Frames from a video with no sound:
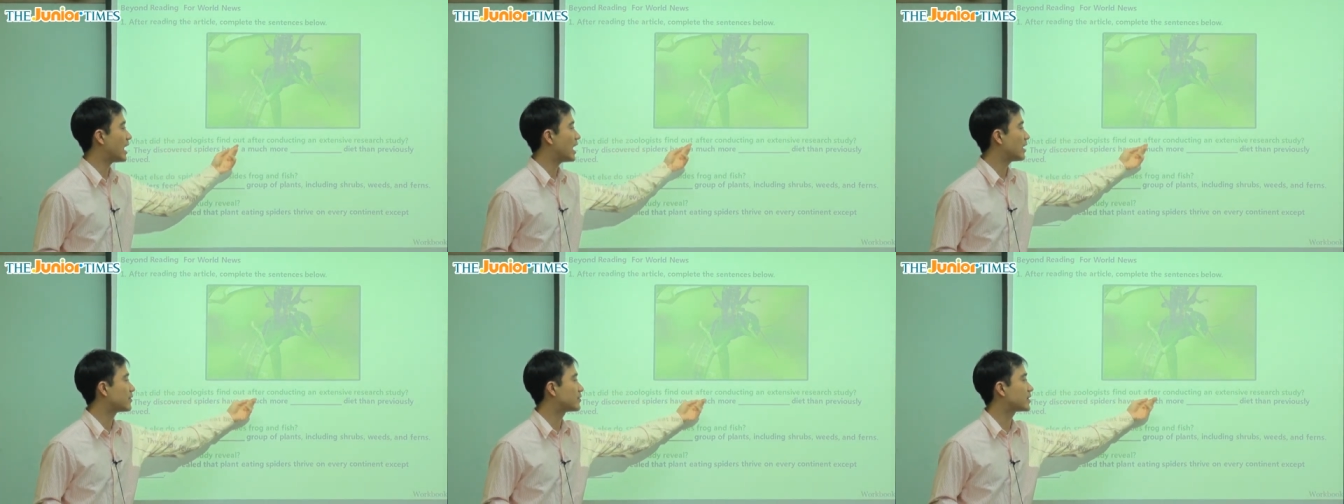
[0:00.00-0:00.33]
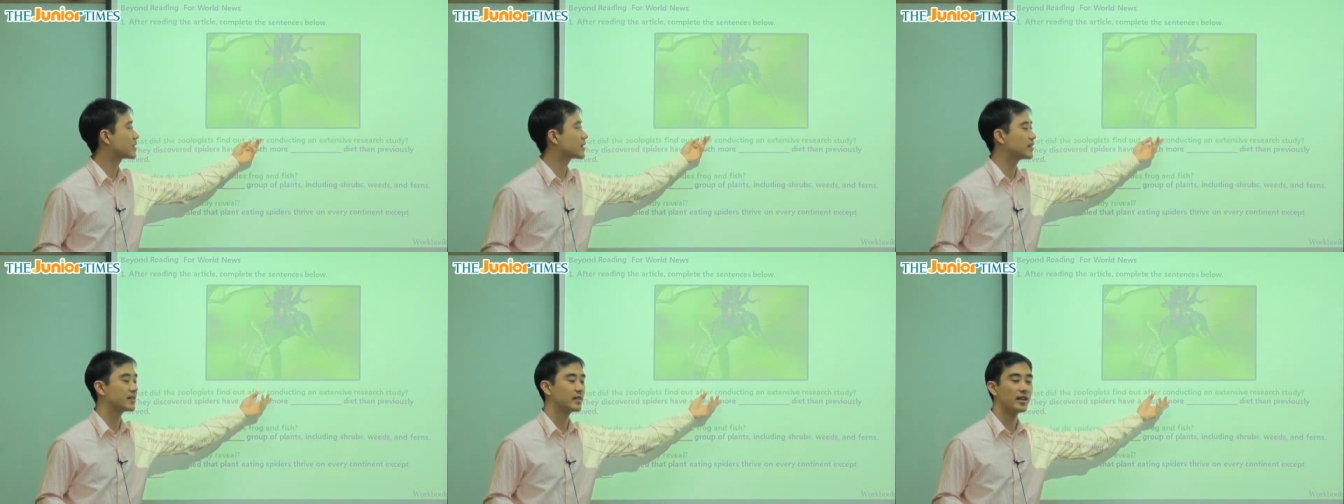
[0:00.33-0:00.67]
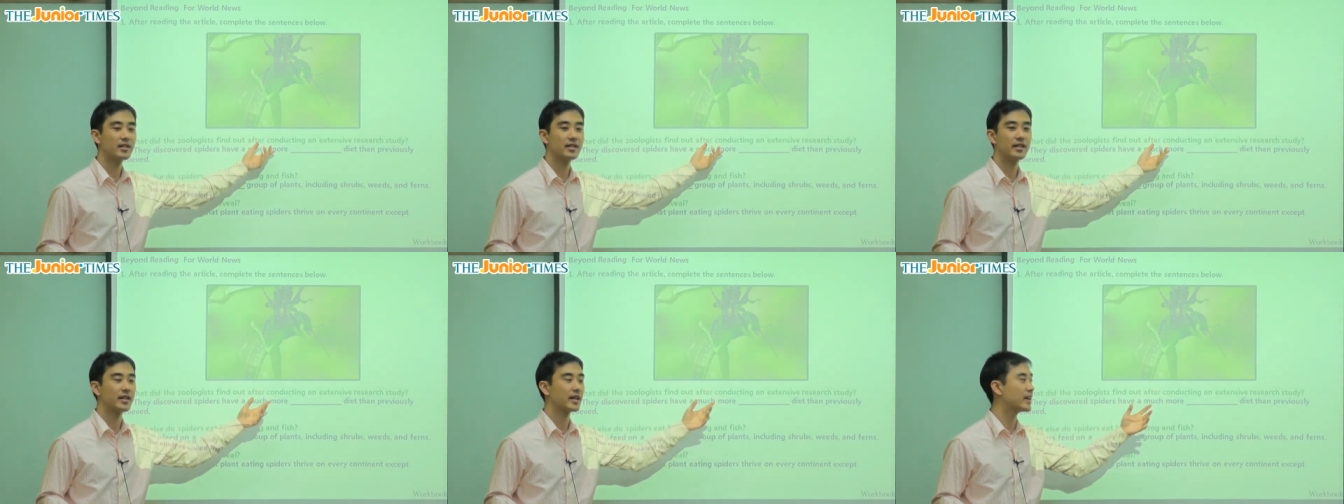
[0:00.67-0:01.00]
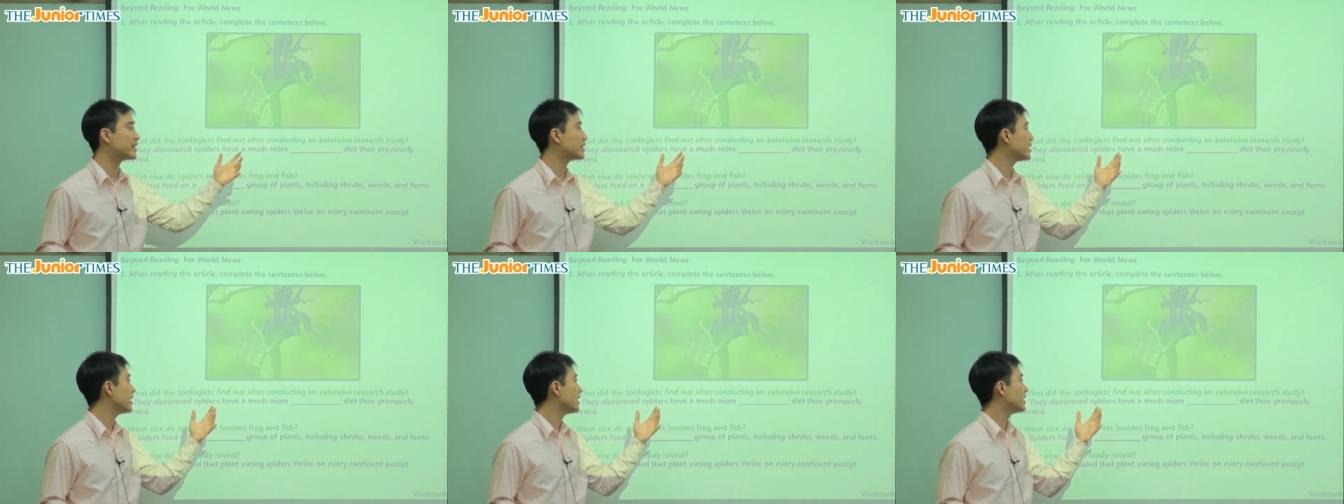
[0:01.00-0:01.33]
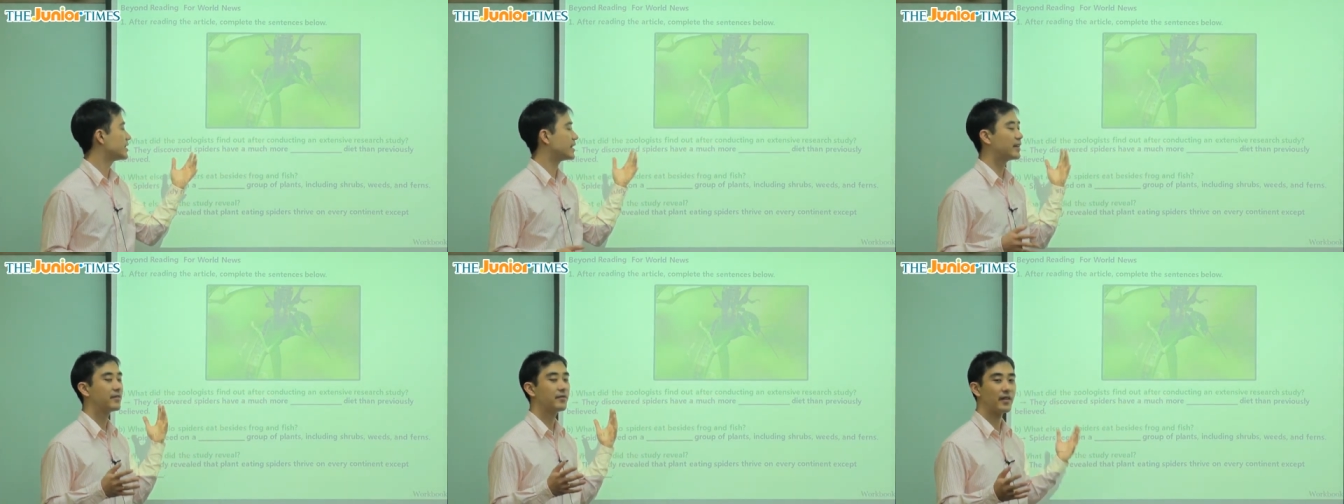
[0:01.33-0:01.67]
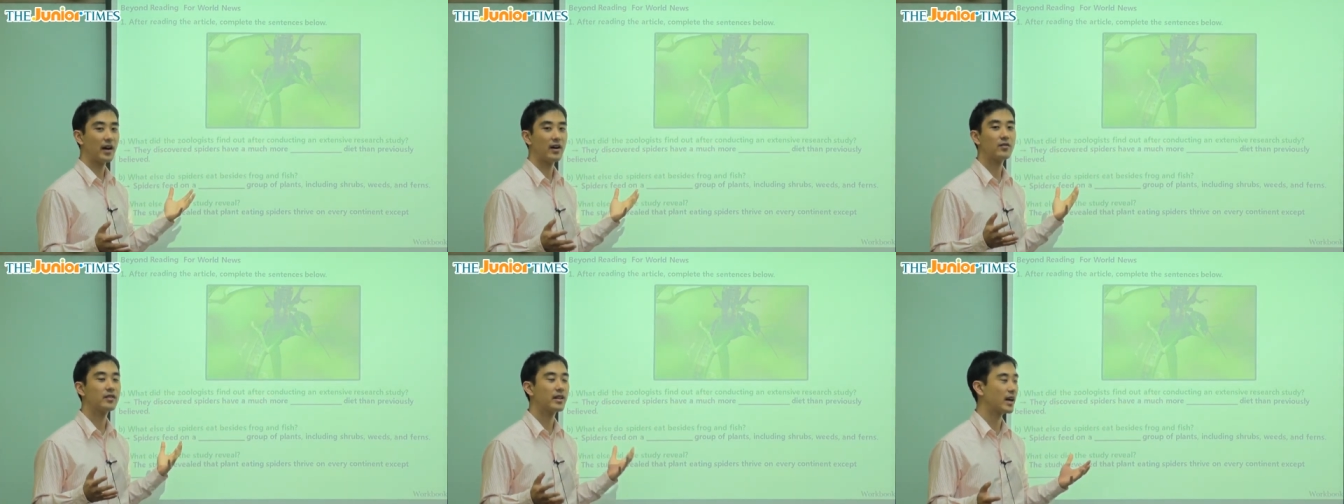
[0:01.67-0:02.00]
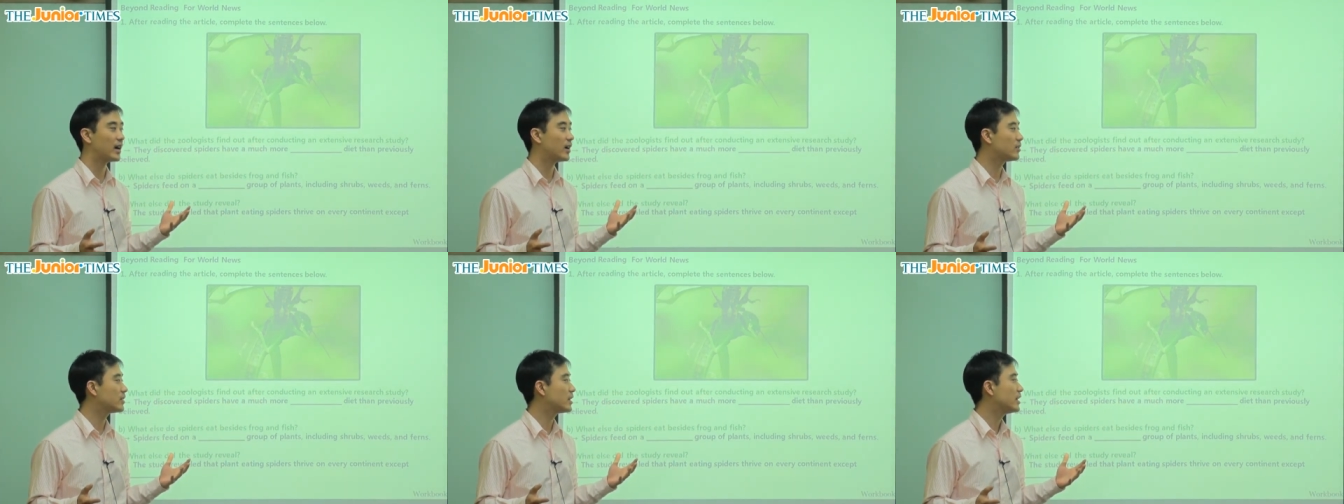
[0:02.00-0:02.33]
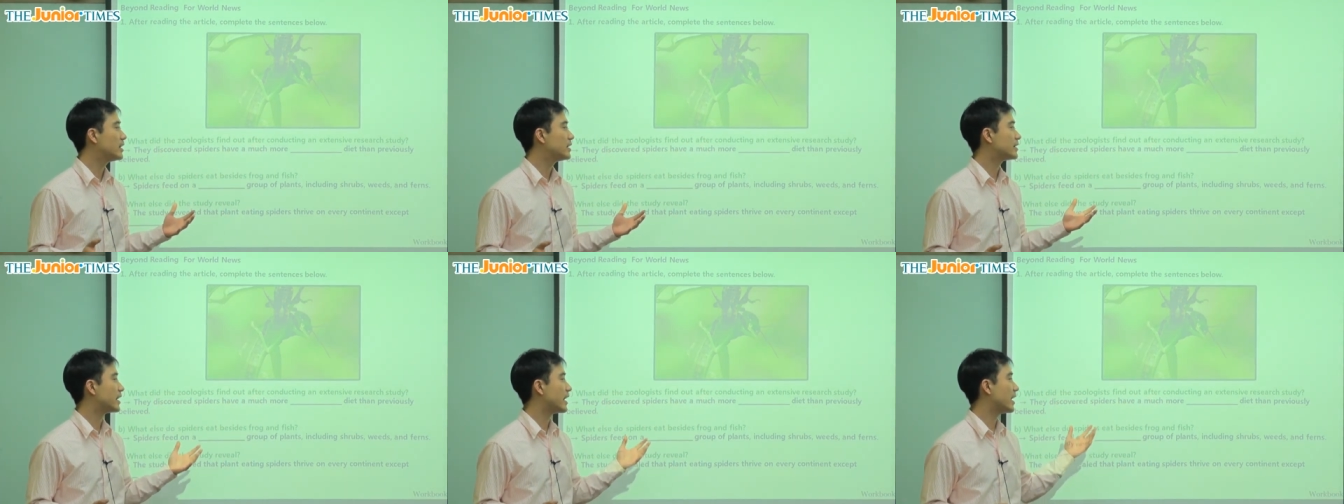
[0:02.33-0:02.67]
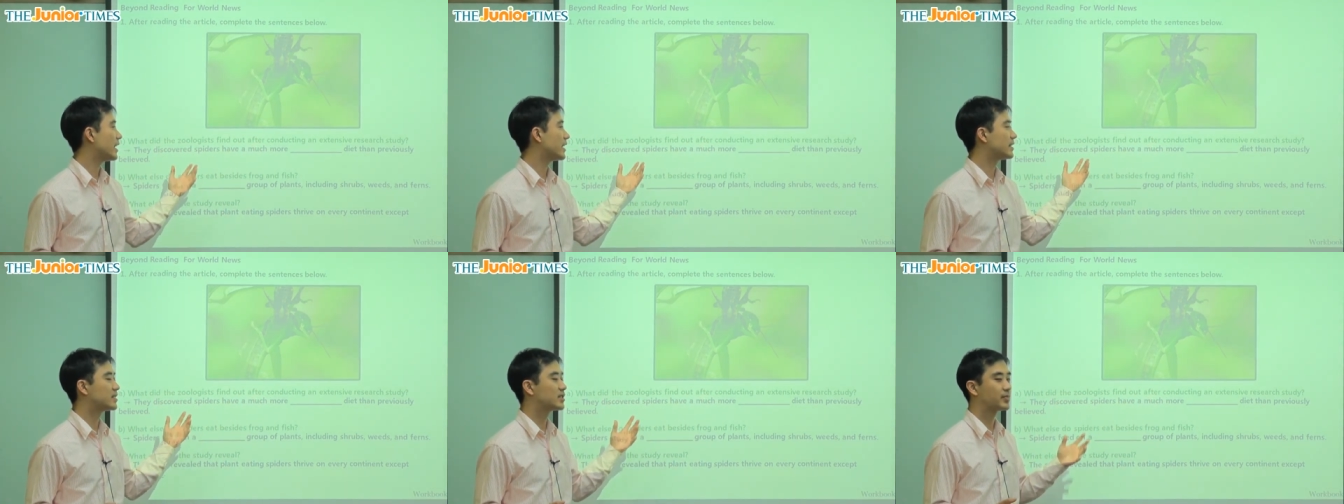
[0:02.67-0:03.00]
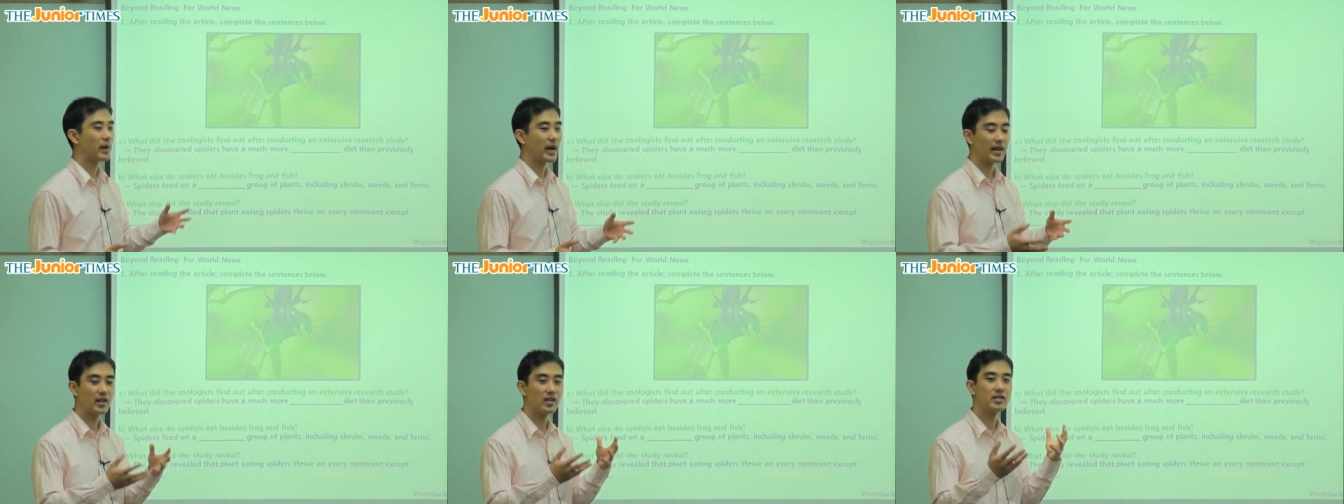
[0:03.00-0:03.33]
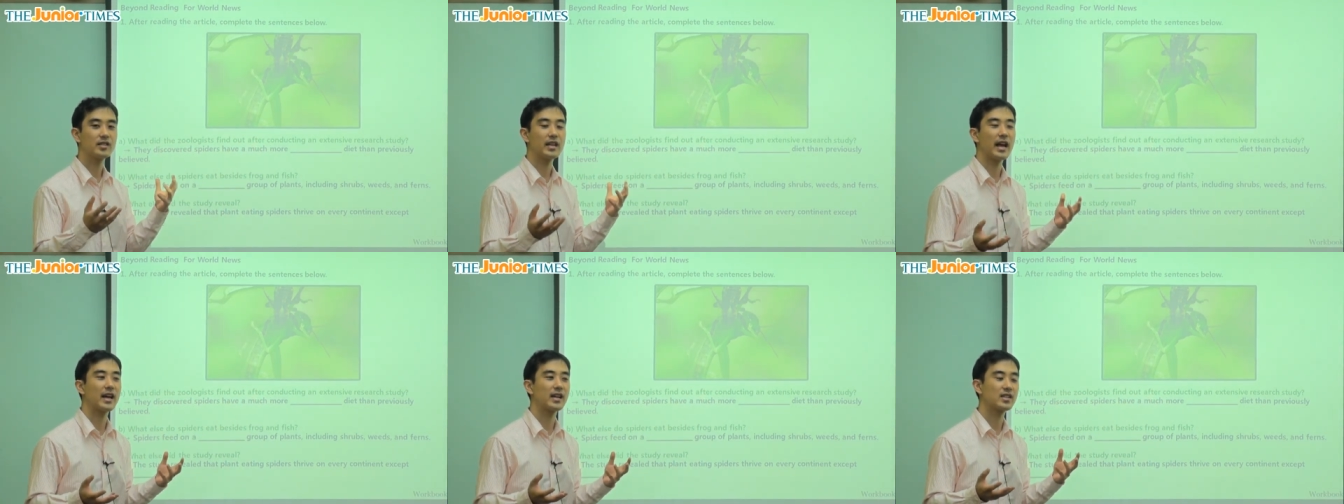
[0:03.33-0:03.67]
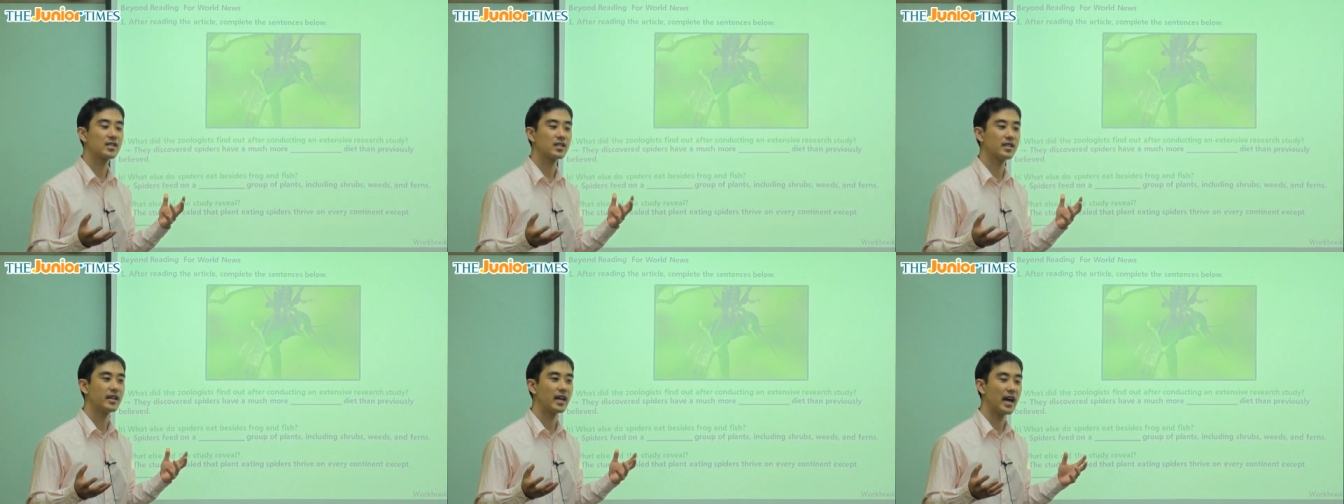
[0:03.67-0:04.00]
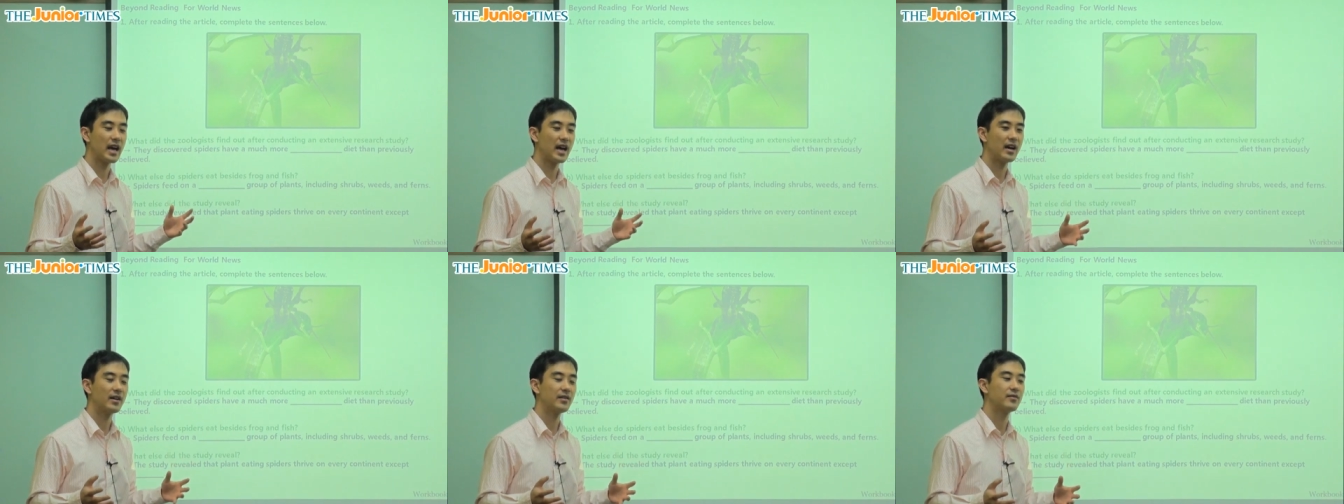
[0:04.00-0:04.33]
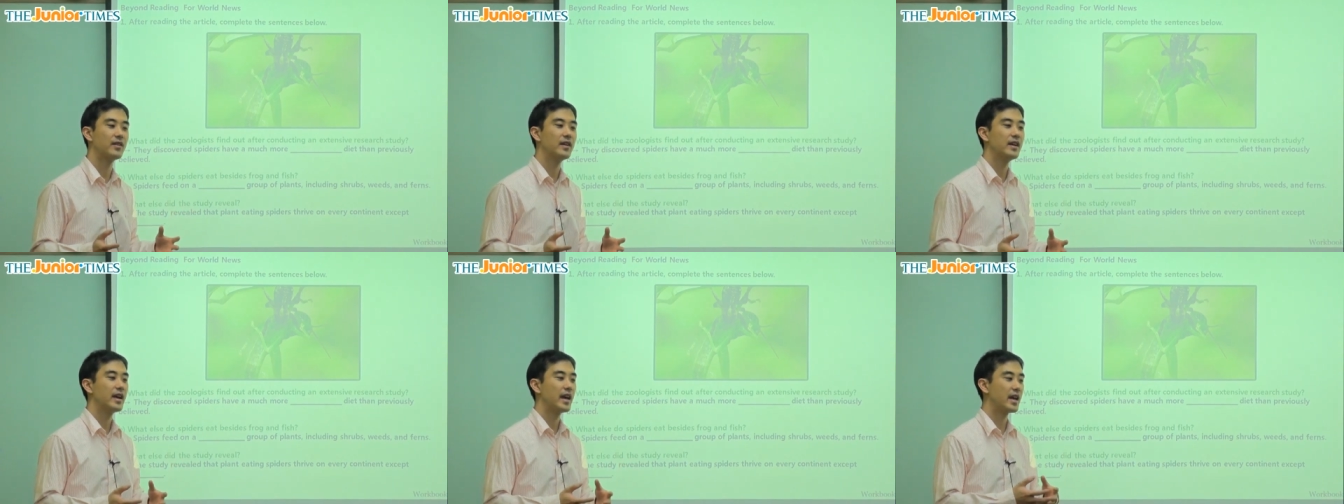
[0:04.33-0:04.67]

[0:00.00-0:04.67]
after conducting it, they found out that spiders actually have